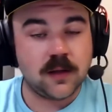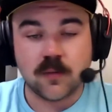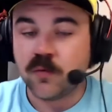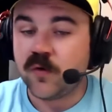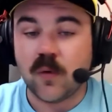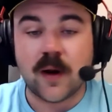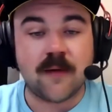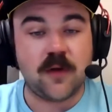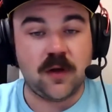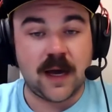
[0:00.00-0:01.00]
Do
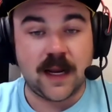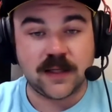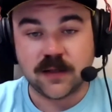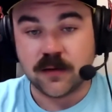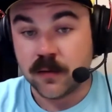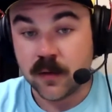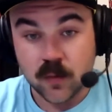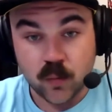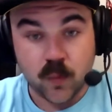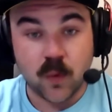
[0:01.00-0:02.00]
whatever you got to do.
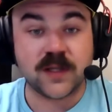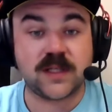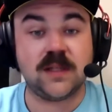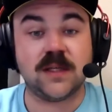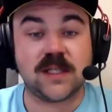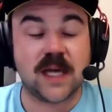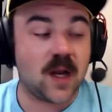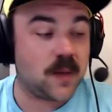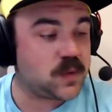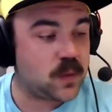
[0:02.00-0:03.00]
We want to see the
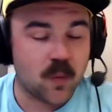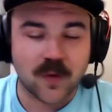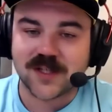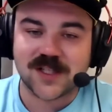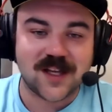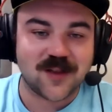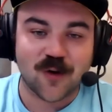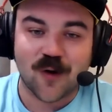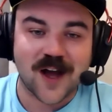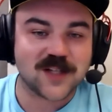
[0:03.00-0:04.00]
setups. We want to see the
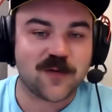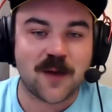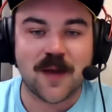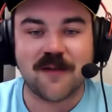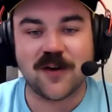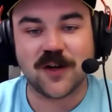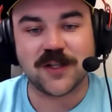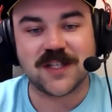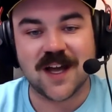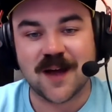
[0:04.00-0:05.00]
garage fam having a good
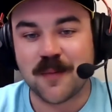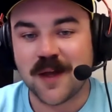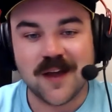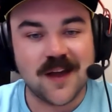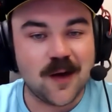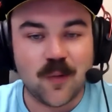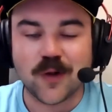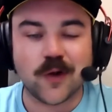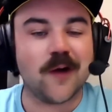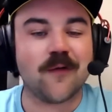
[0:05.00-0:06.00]
time. We
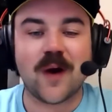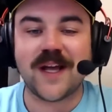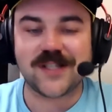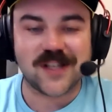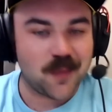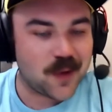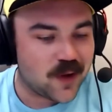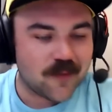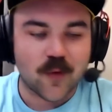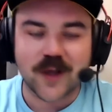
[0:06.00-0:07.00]
love racing. We
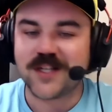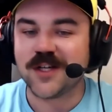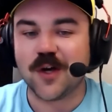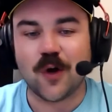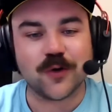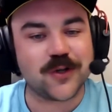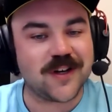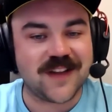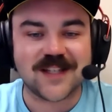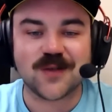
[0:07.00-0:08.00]
love racing culture,
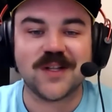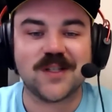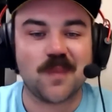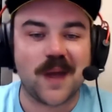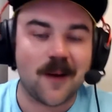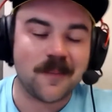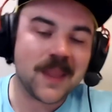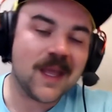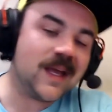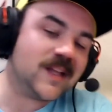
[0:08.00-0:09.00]
and that's what it's about.
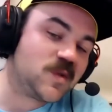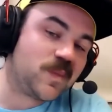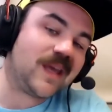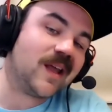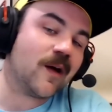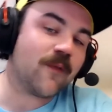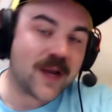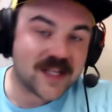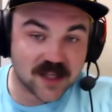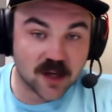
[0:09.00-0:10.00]
And speaking of
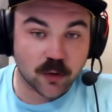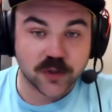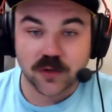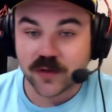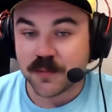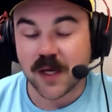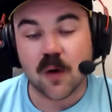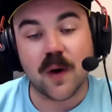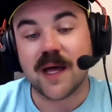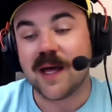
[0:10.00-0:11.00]
racing culture, let me
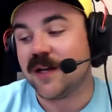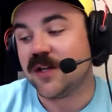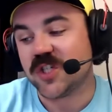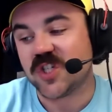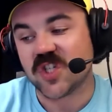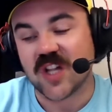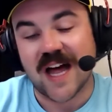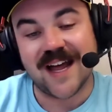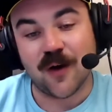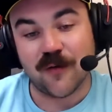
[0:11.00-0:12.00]
go ahead and just
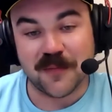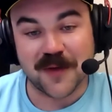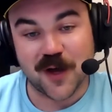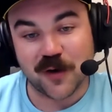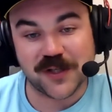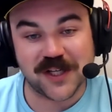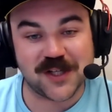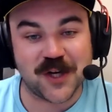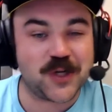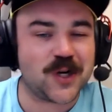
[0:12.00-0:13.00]
slide on from the Coke
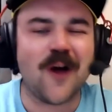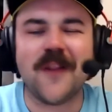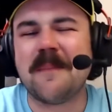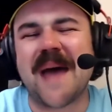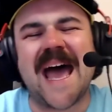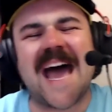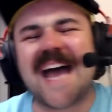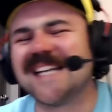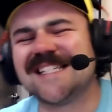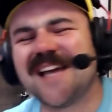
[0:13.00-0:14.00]
600. All the
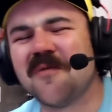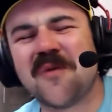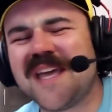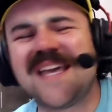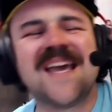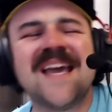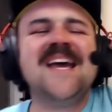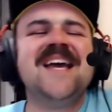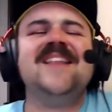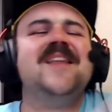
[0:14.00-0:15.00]
bags that we
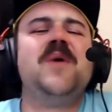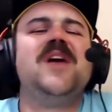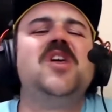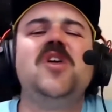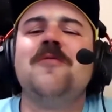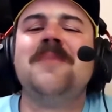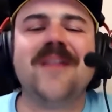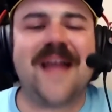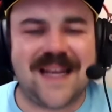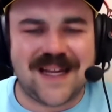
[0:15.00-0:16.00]

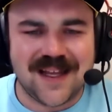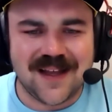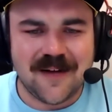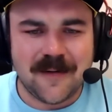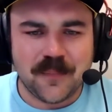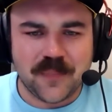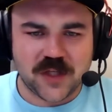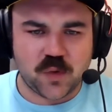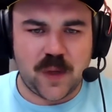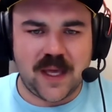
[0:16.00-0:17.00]
accumulated
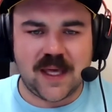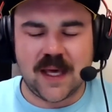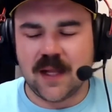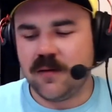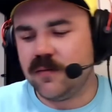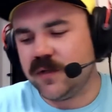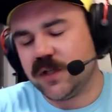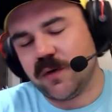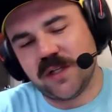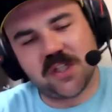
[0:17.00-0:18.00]
this weekend. Let's
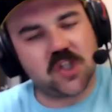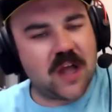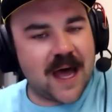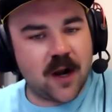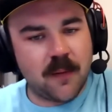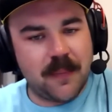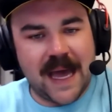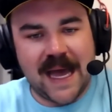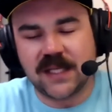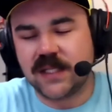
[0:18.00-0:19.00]
go ahead and slide on
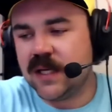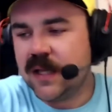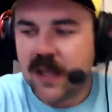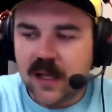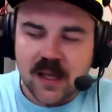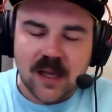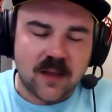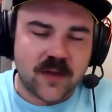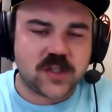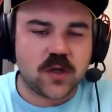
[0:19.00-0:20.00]
past,
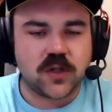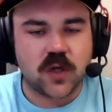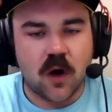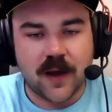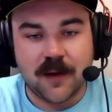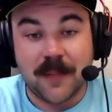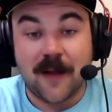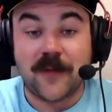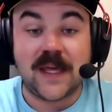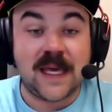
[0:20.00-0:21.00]
and let's start talking
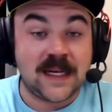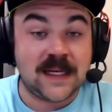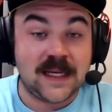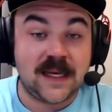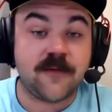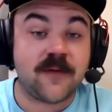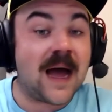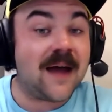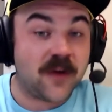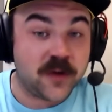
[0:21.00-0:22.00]
about the Indy
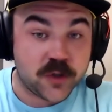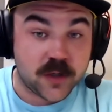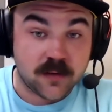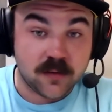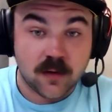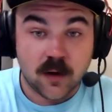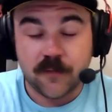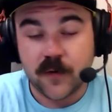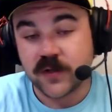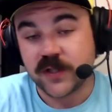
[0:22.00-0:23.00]
500. Our
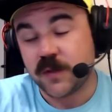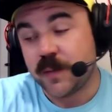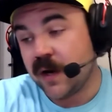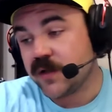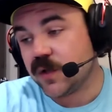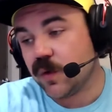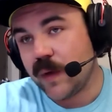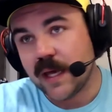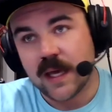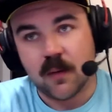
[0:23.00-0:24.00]
first experience, the
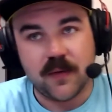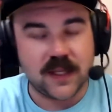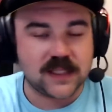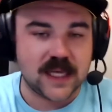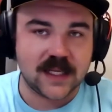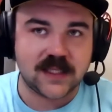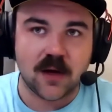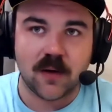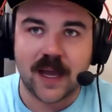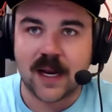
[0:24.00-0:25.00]
weekend with inside
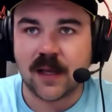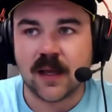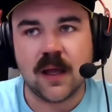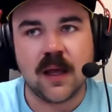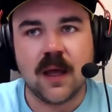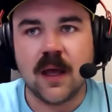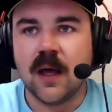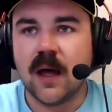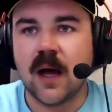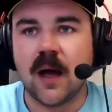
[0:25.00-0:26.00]
tailgating,
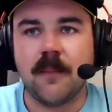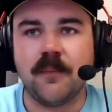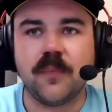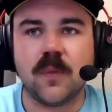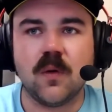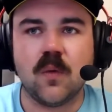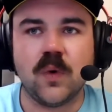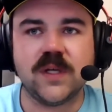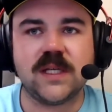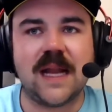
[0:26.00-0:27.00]

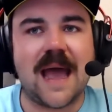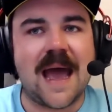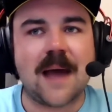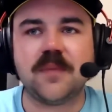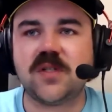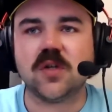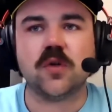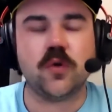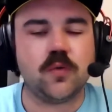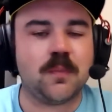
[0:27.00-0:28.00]
was an
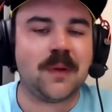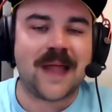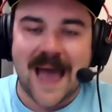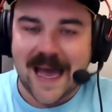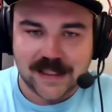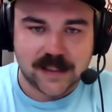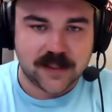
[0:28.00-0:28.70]
absolute blast.